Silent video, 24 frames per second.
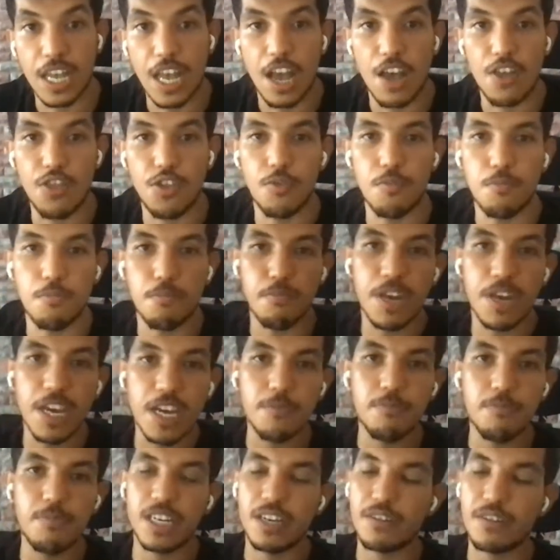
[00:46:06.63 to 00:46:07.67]
And the
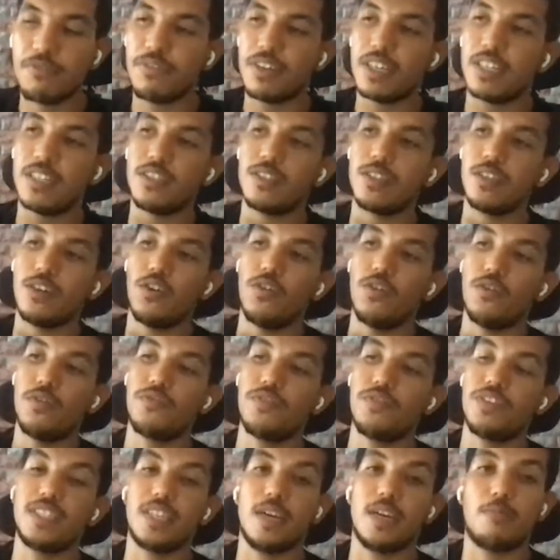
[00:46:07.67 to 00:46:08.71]
main benefit of
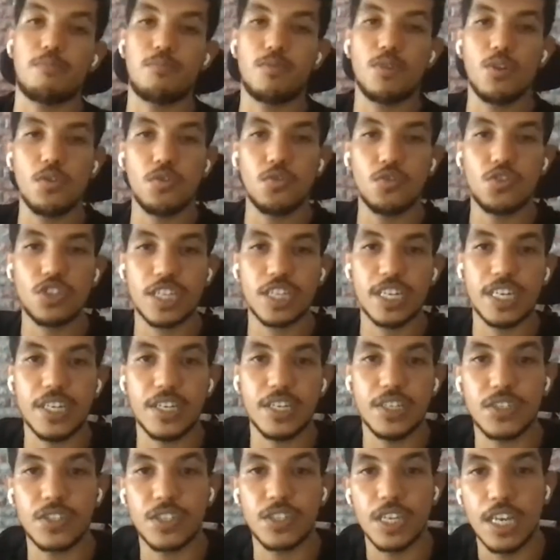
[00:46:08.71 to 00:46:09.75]
this approach
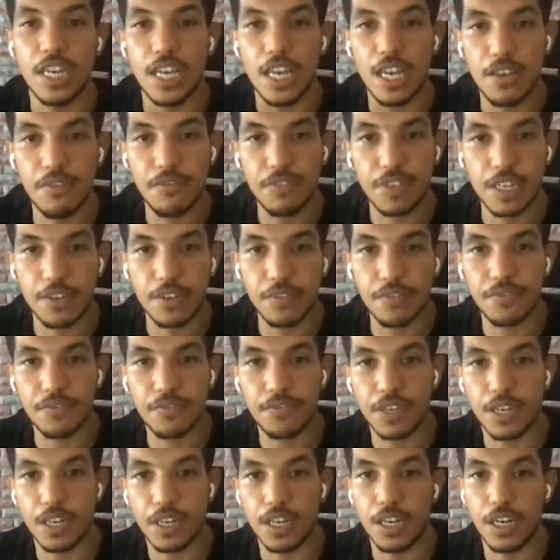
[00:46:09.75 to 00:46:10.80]
is even if
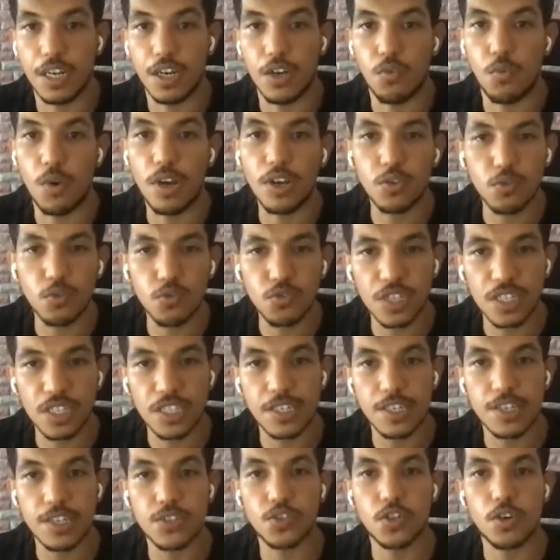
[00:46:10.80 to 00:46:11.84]
one container
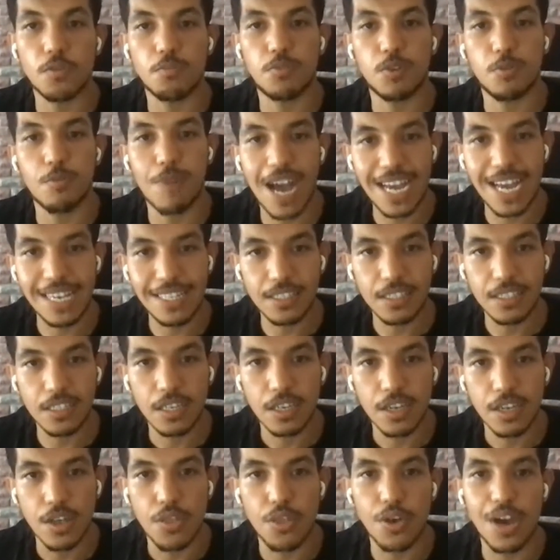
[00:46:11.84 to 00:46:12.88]
is compromised,
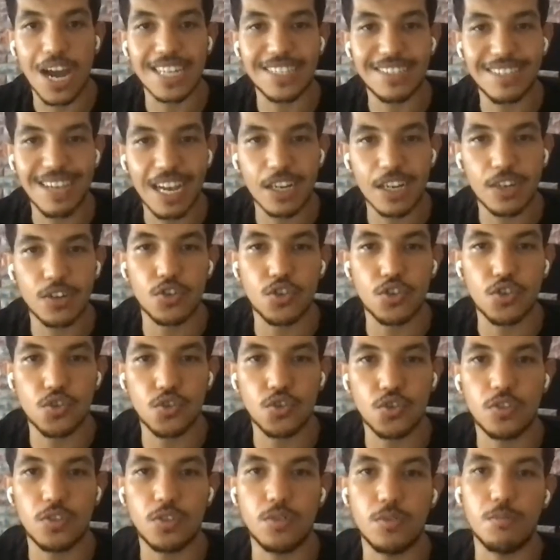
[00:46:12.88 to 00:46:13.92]
the attacker
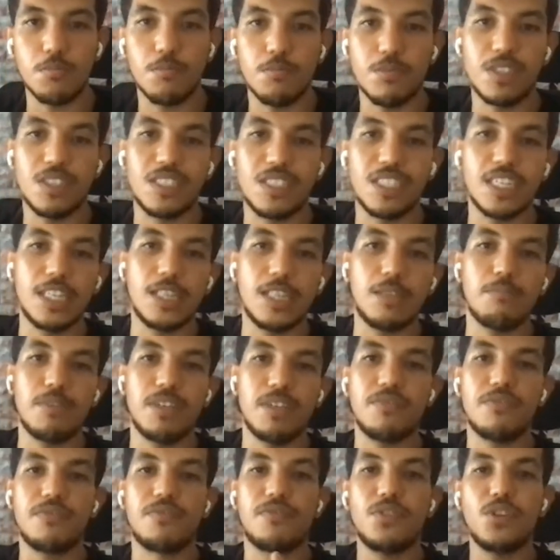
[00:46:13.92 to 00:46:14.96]
should still be
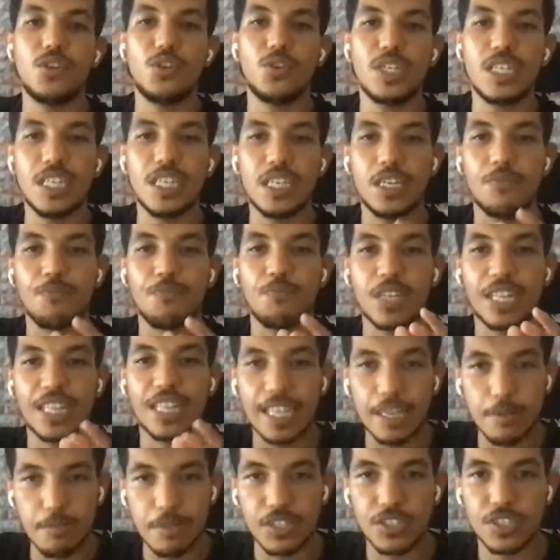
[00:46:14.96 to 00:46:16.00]
very
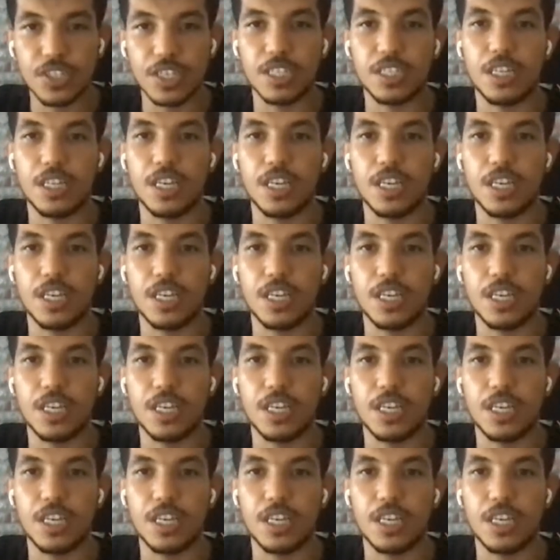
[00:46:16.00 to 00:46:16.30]
limited